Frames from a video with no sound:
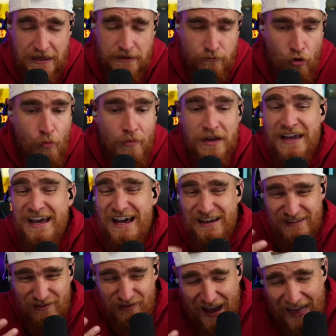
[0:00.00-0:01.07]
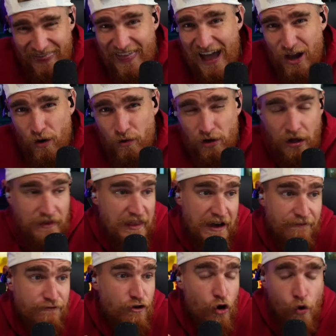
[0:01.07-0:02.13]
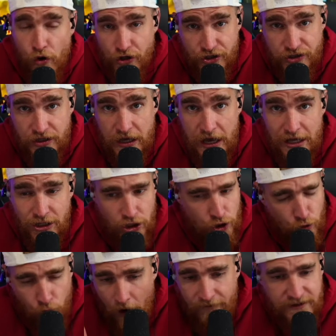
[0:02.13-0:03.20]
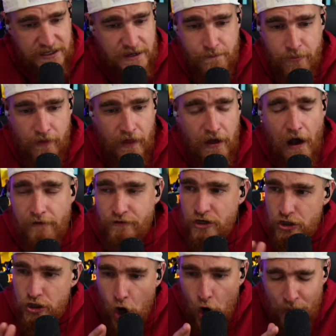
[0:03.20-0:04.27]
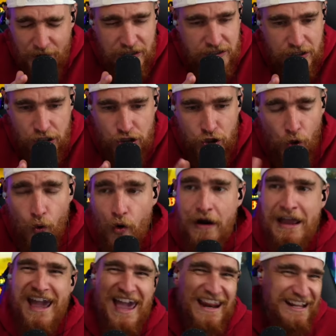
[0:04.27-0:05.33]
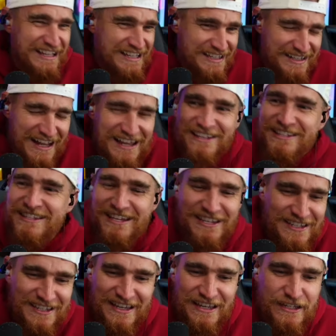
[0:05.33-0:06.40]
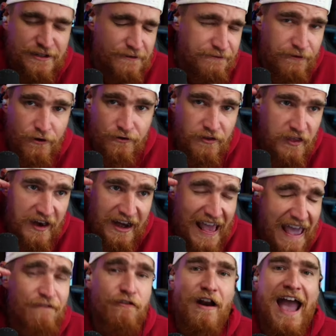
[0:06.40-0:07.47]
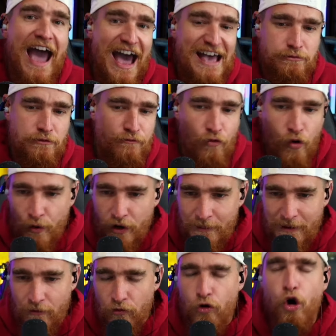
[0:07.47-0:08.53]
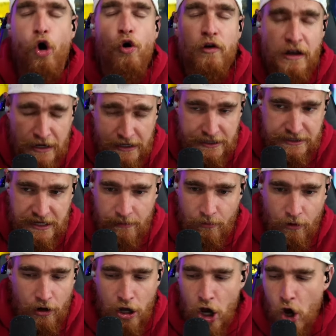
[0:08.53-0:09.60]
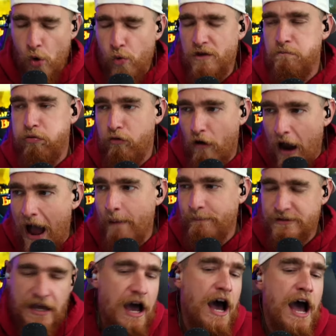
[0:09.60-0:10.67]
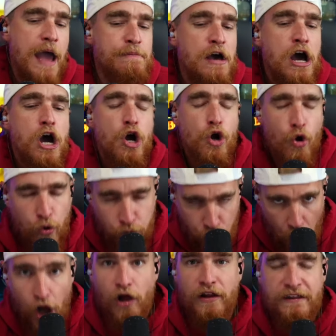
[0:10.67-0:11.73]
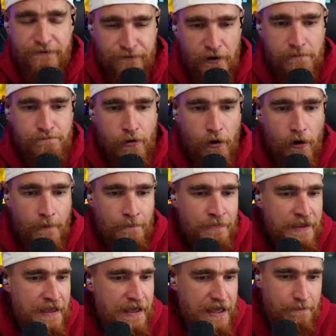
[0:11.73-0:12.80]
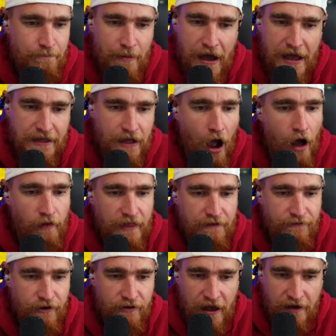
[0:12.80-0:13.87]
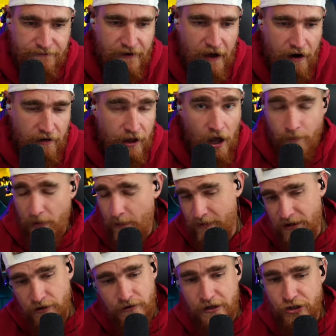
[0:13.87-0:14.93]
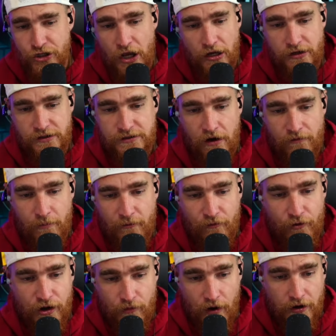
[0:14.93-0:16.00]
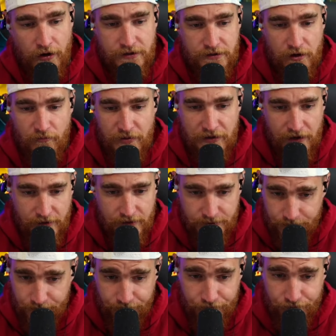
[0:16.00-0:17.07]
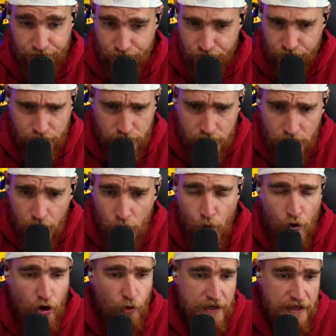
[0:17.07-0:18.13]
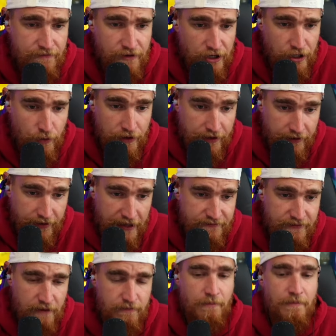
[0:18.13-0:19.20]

at the moment. You've got that going on. Then, of course, the 12-team playoff just opens the door. It extends this season further than it ever has before. We're going to be rolling in December with primetime quality football. And by golly, if you're not fired up, I mean, you need to check yourself before you wreck yourself, because what are we even doing here? I can't find